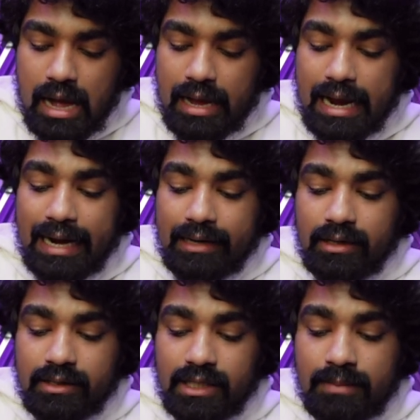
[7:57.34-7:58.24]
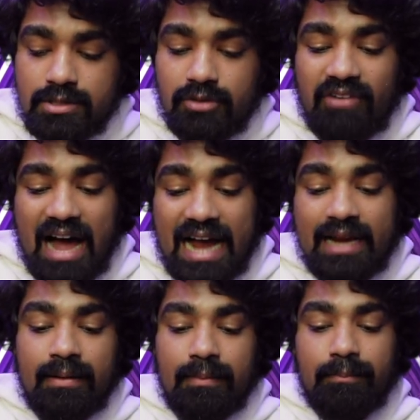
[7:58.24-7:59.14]
and nums of
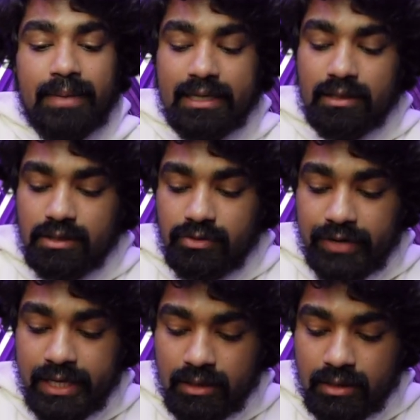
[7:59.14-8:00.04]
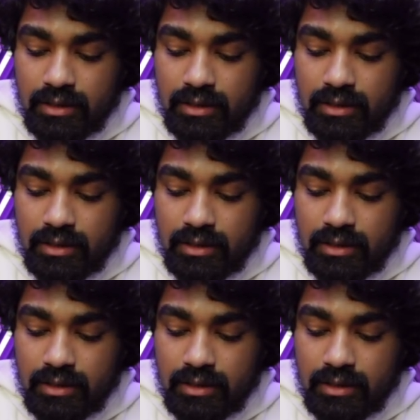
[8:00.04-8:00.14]
I being 3,